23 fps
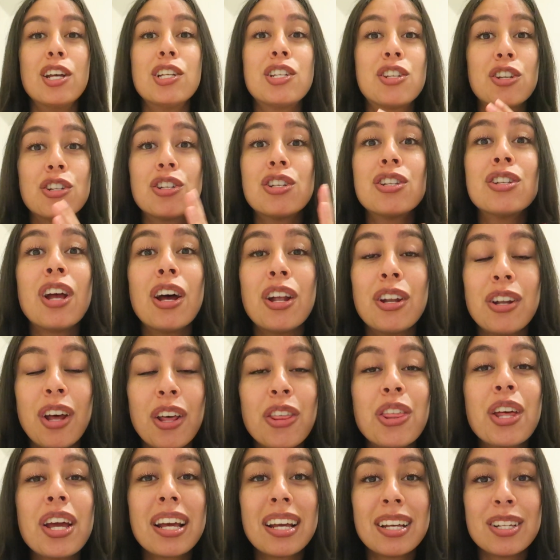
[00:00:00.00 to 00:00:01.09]
just
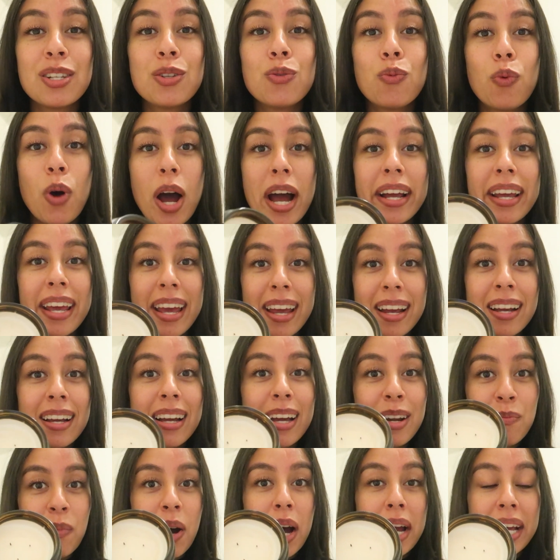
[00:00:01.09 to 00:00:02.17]
nothing is working
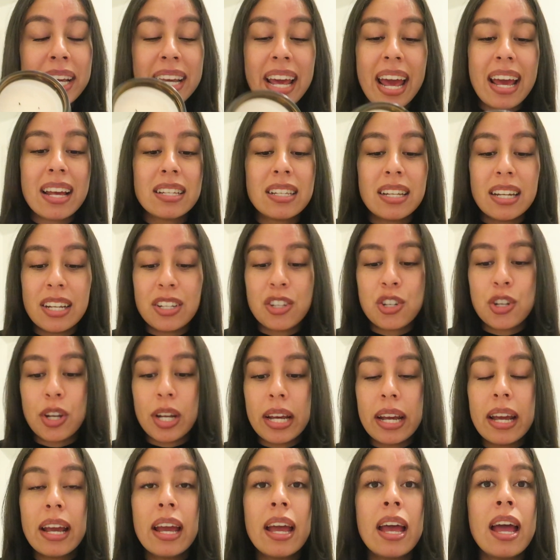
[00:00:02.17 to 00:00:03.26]
in my case
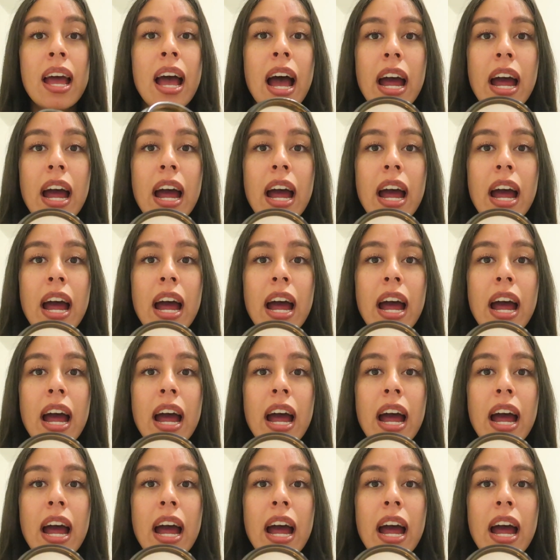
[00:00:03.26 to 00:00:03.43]
literally,